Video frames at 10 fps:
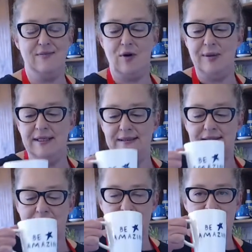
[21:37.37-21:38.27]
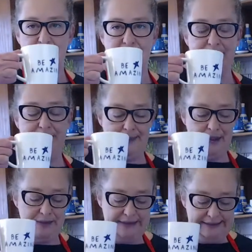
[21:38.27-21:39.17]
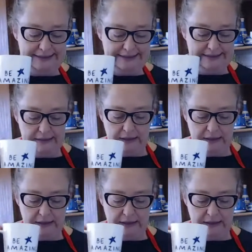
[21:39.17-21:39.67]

Robert. Don't you worry about my wrists.